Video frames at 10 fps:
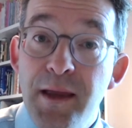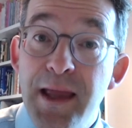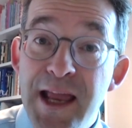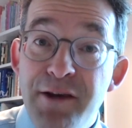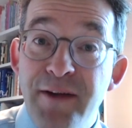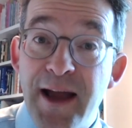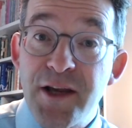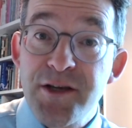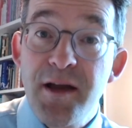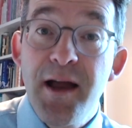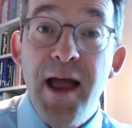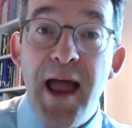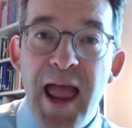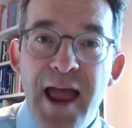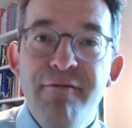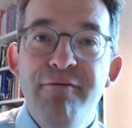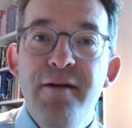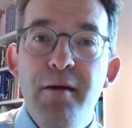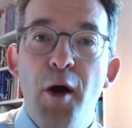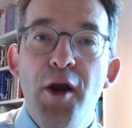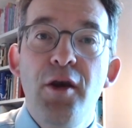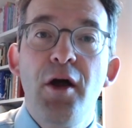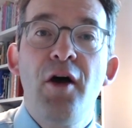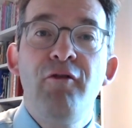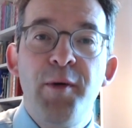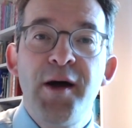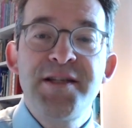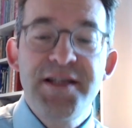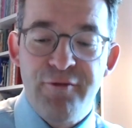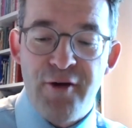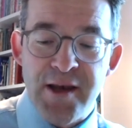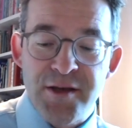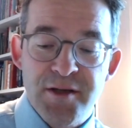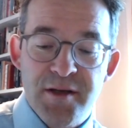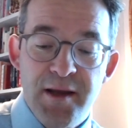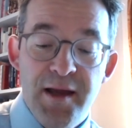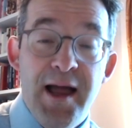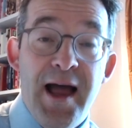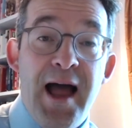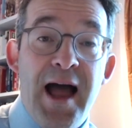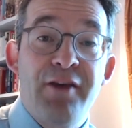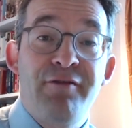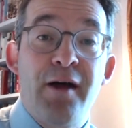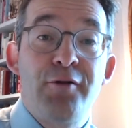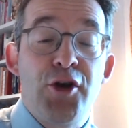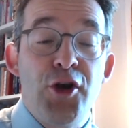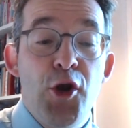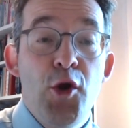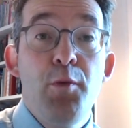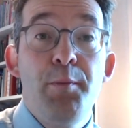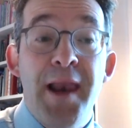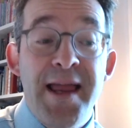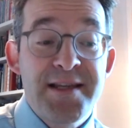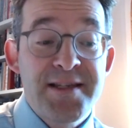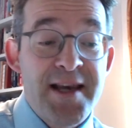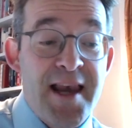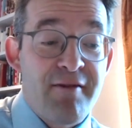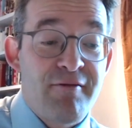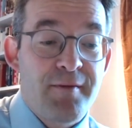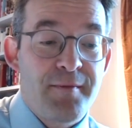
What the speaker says: In fact, every one of Percy's friends had found a new place to live.